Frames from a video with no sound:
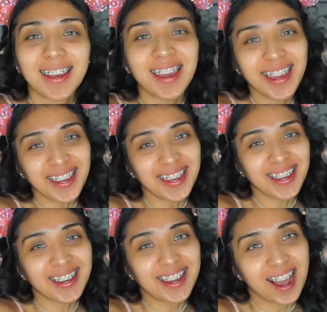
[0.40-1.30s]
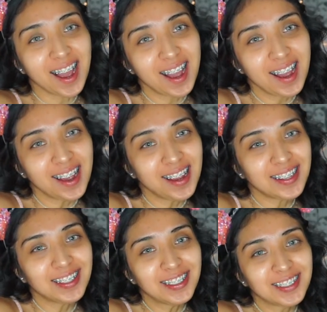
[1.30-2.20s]
Hey
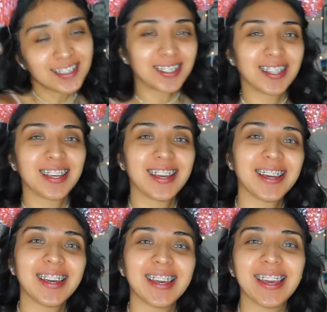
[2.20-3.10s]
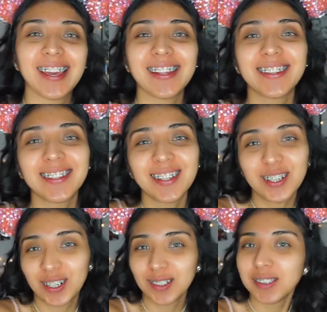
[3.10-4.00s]
guys, it's your
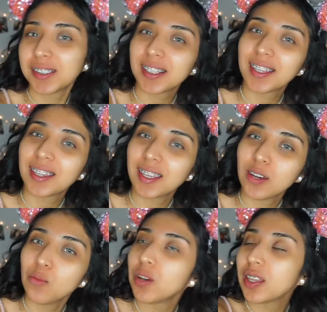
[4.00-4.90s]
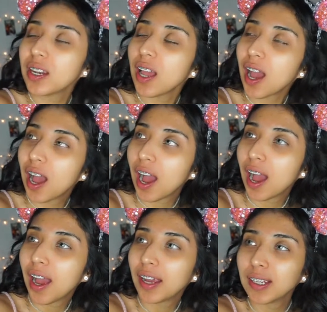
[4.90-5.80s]
girl Cynthia with an
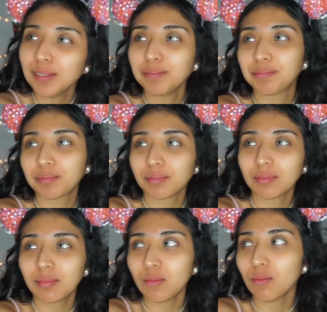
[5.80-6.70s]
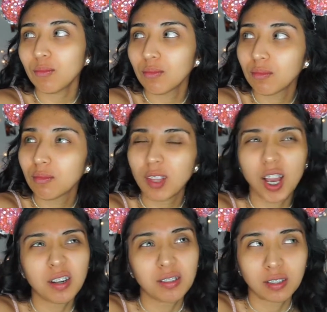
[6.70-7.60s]
I
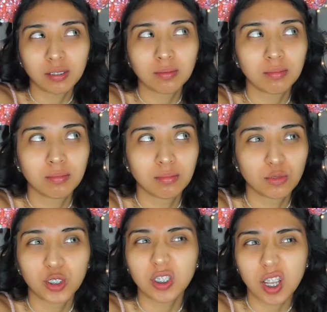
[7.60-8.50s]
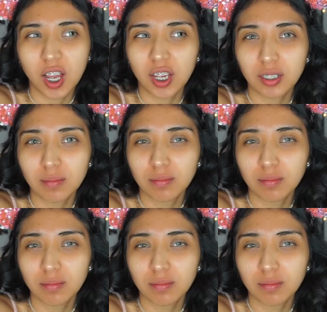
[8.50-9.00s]
don't know, just I.